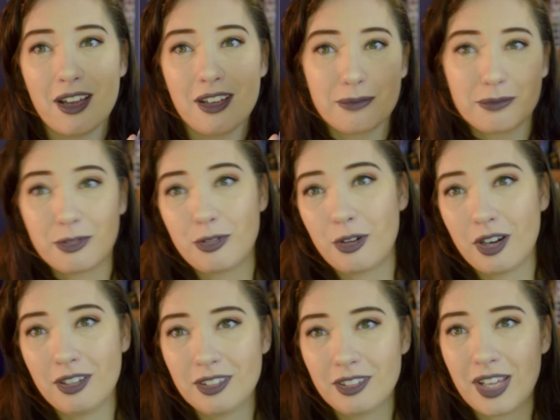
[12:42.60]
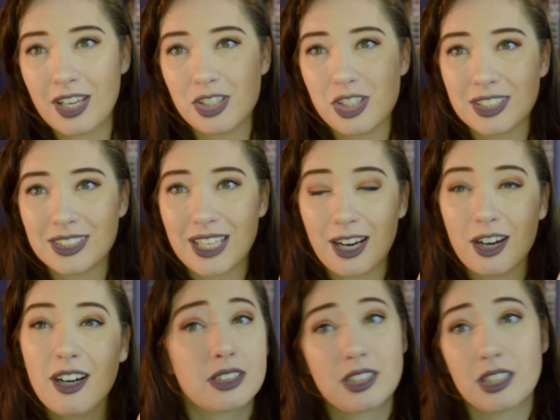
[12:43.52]
for The Vanishing
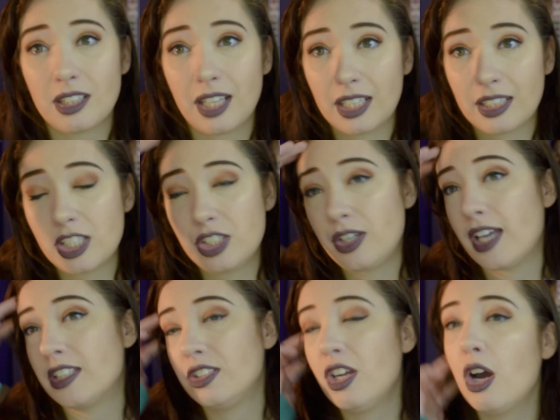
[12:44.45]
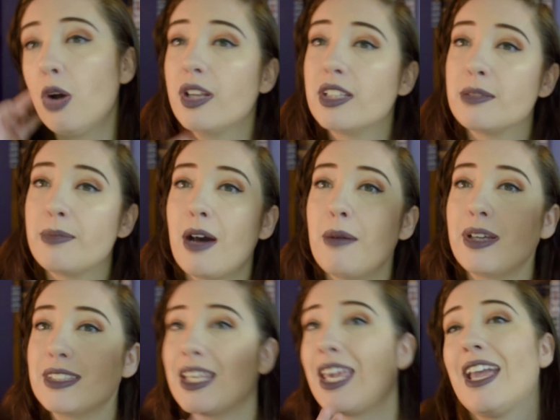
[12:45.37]
Stair. To, like, let you guys know what it's about,
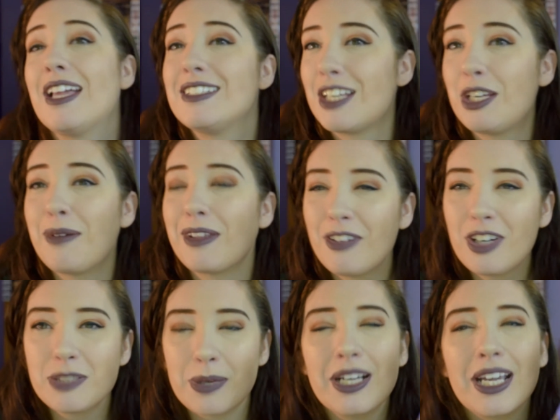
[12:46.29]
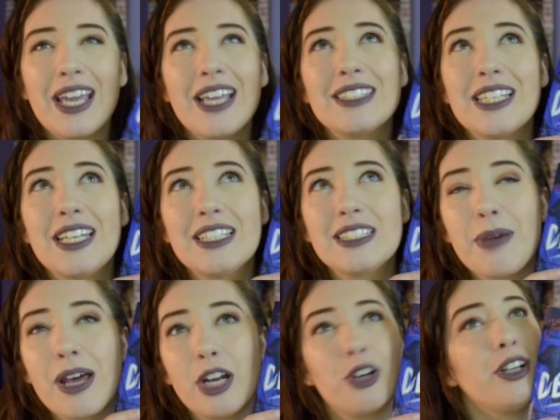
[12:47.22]
because I can tell you about the first book, it is
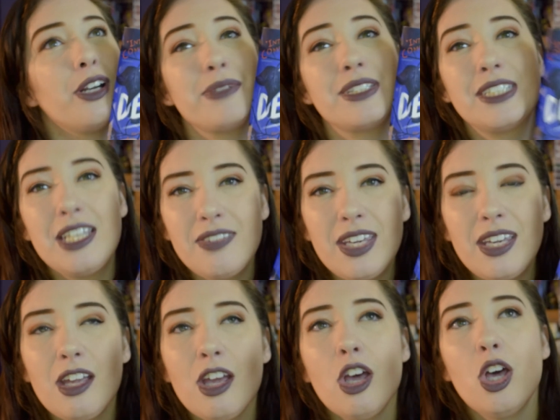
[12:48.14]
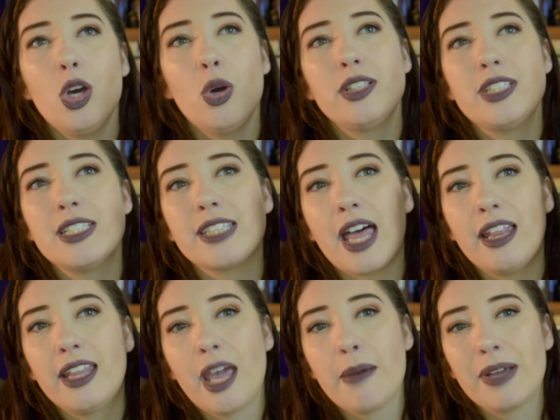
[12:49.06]
about a girl named Stevie who attends
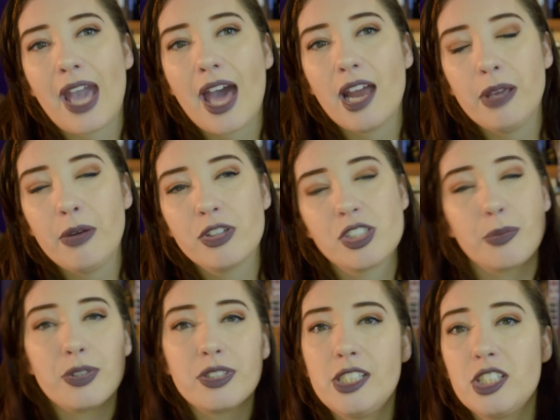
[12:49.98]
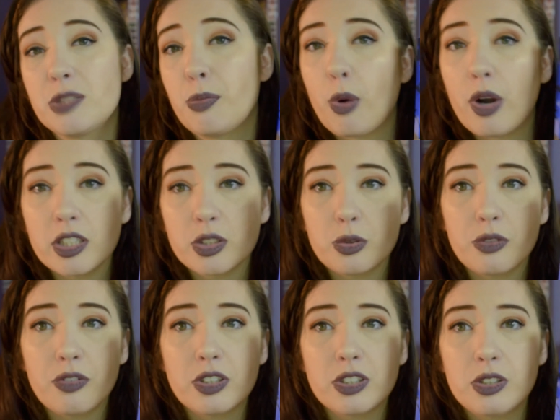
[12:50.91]
Ellingham Academy, which is a prestigious boarding school
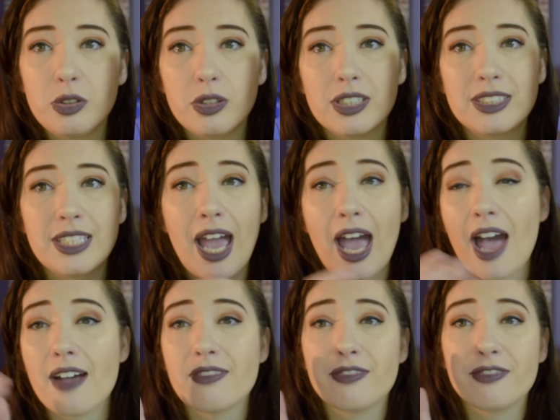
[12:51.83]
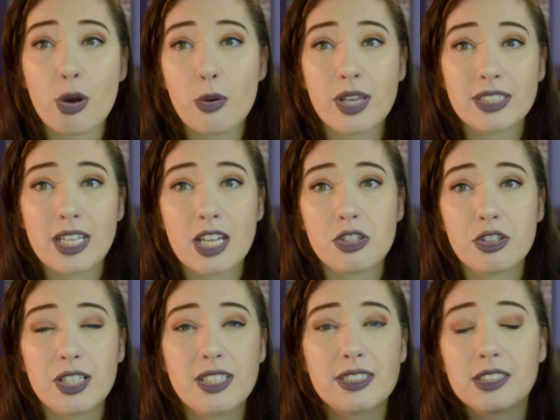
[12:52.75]
for students that have focused
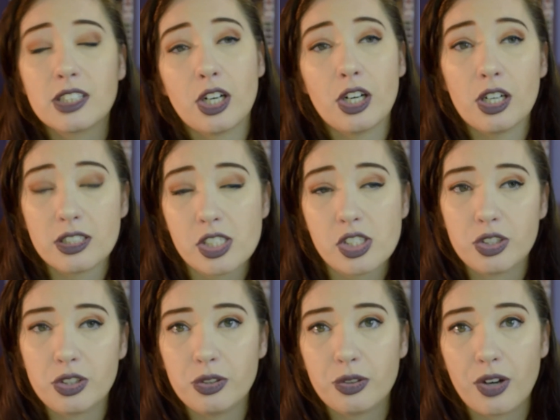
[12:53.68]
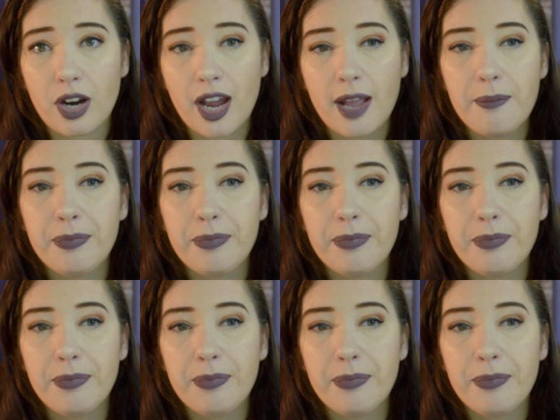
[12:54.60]
interests. Hers is true crime.